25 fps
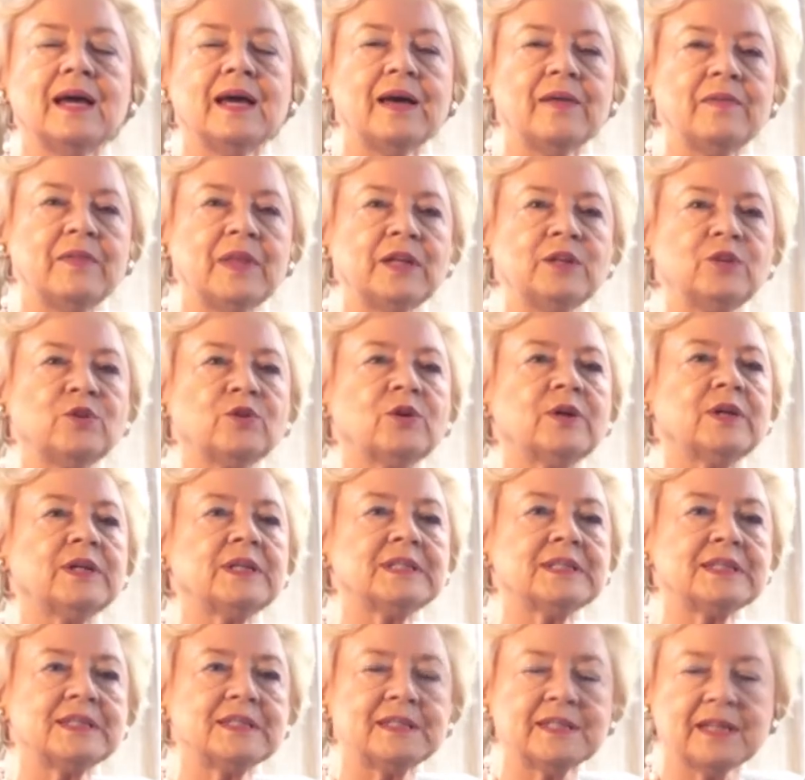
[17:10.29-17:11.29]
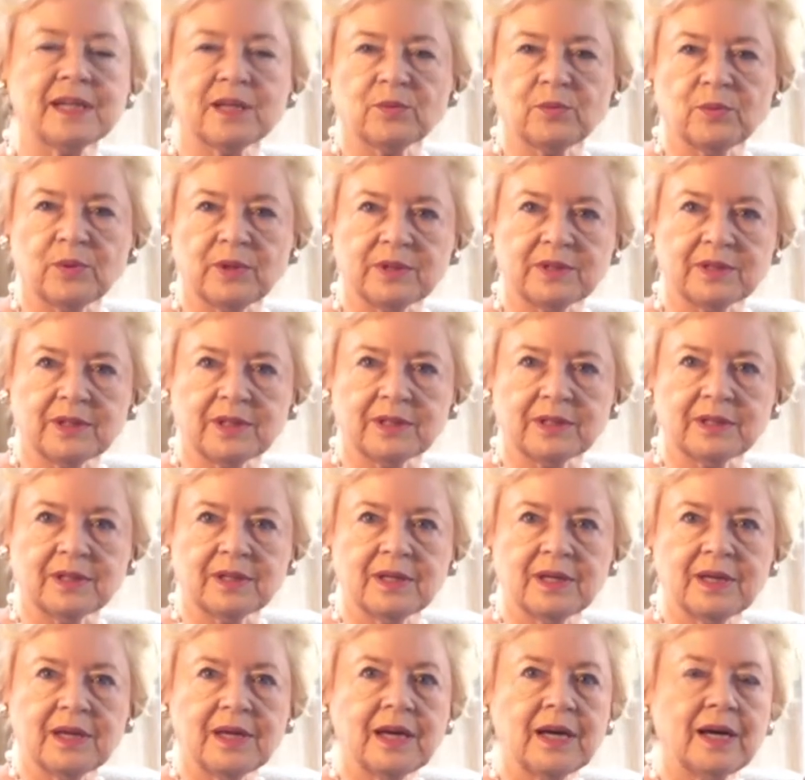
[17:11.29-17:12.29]
And then you're going to stick with it.
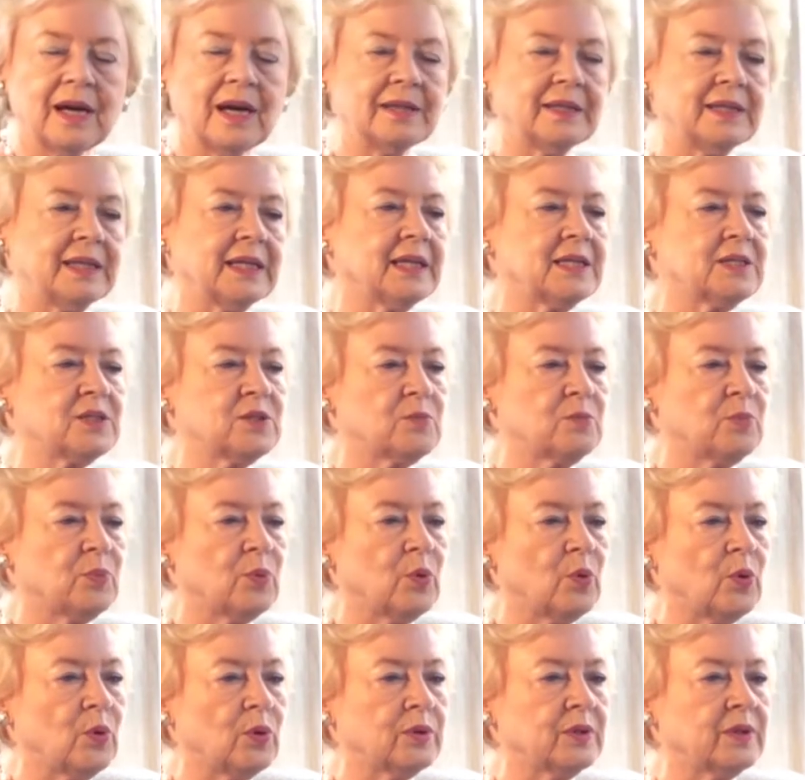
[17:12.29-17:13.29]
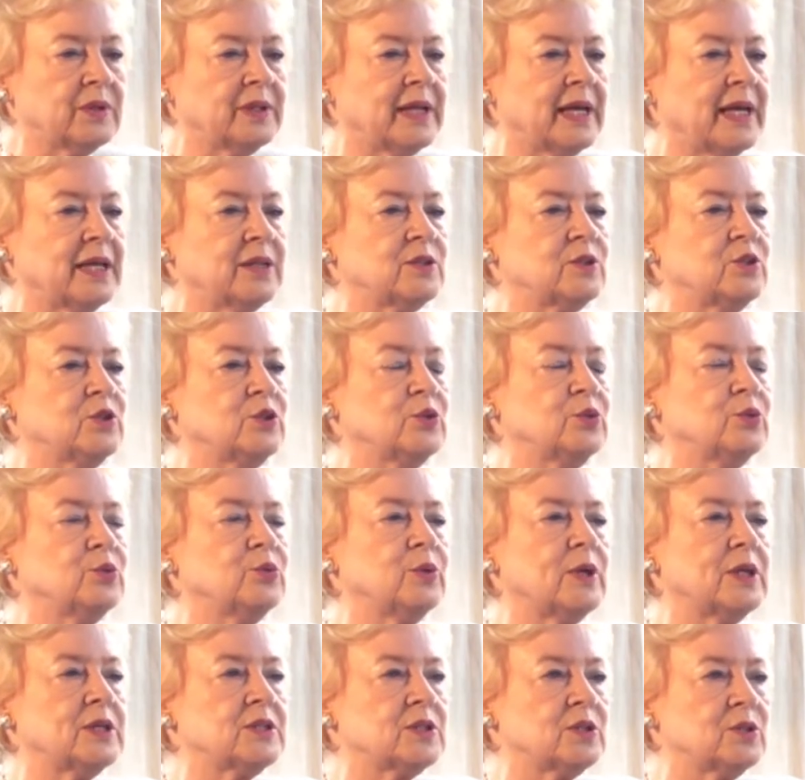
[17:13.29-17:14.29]
I think it's important that
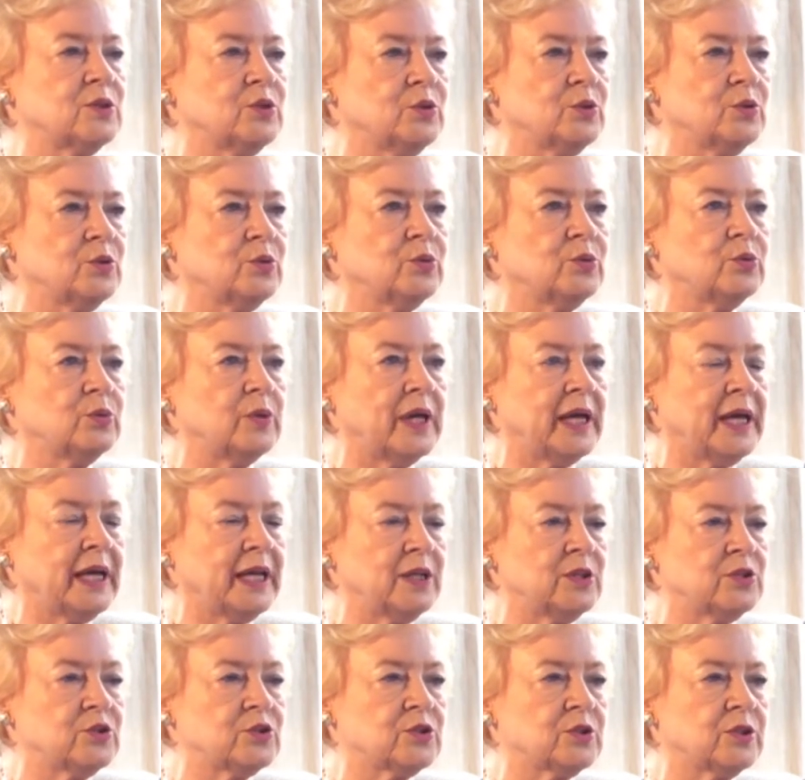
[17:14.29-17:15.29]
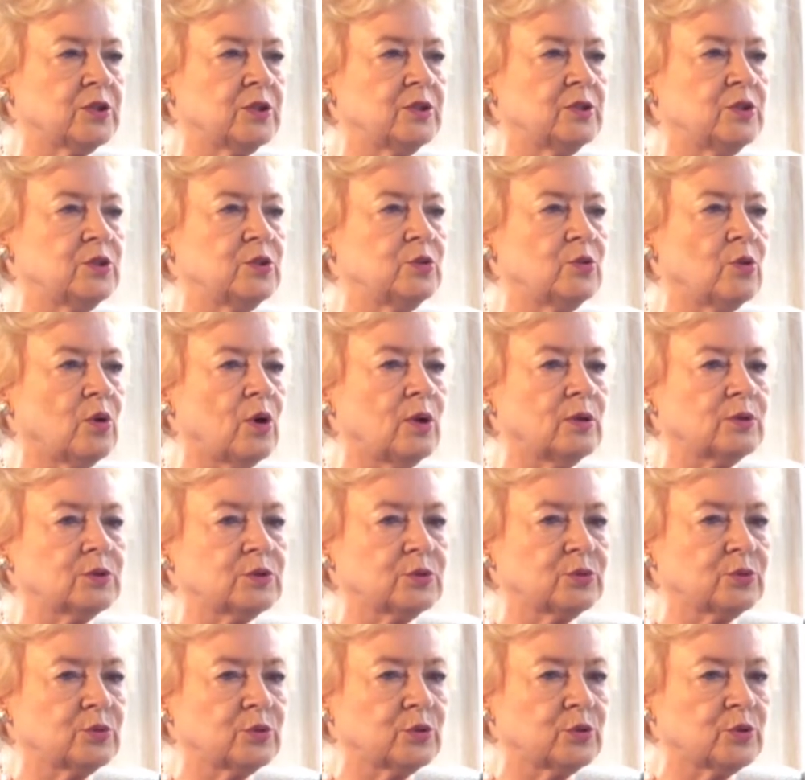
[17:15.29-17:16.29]
you, as a new agent, you
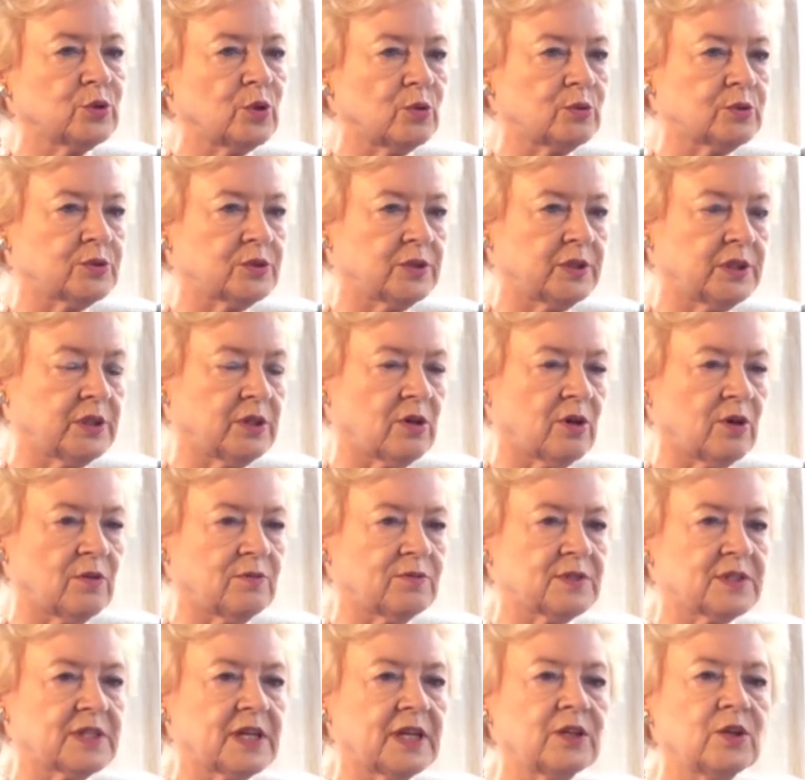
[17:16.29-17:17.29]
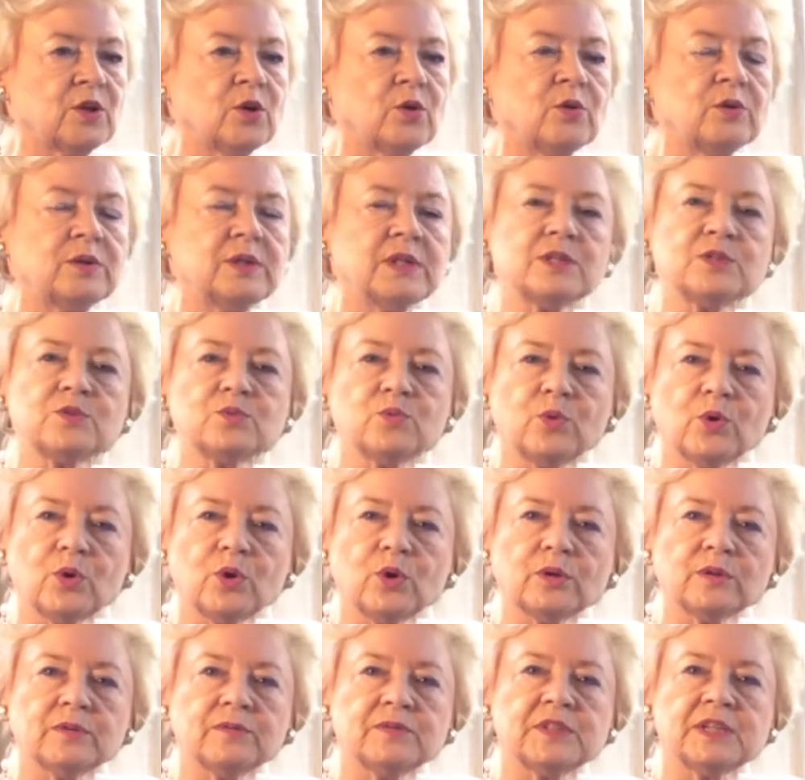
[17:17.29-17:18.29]
also go to the office. I know in this
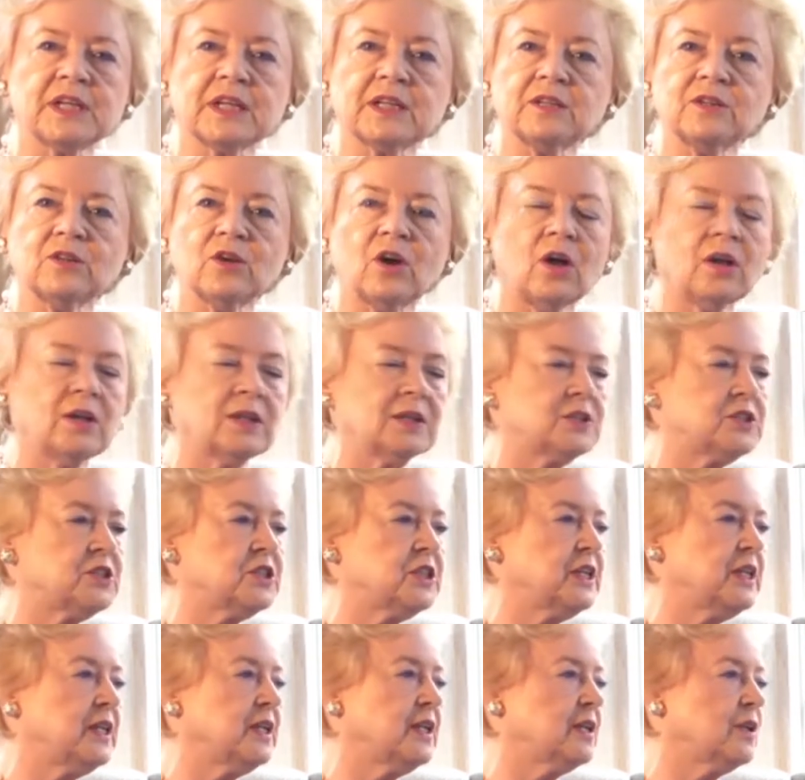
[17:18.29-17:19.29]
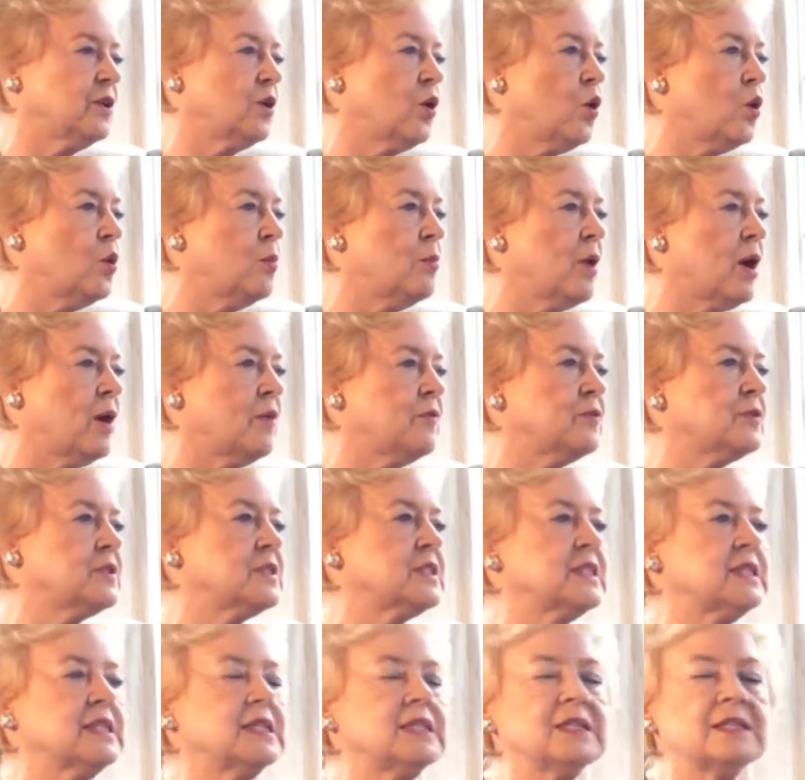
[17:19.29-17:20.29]
world of technology and home
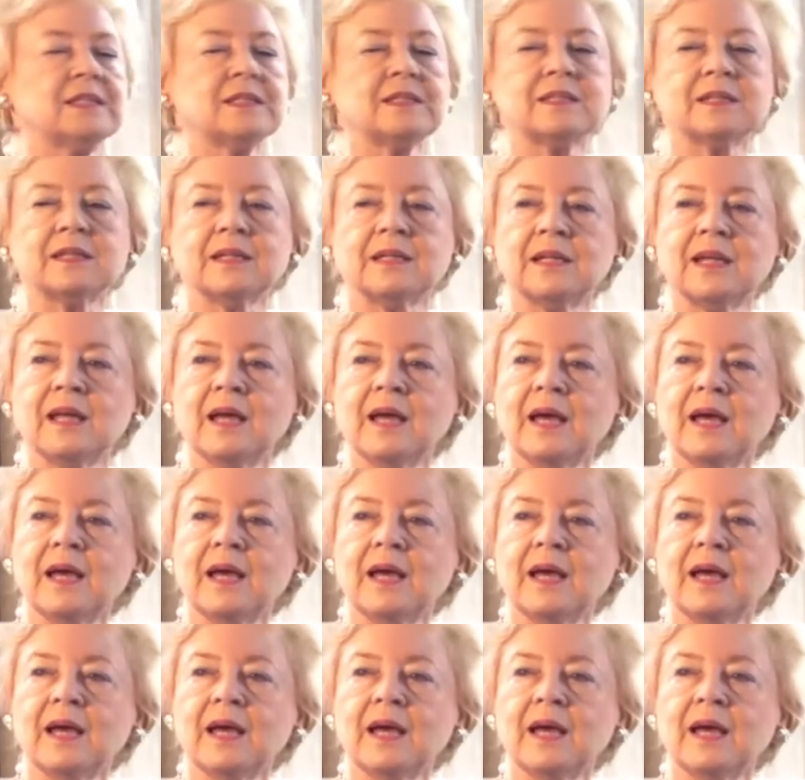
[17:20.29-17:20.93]
offices and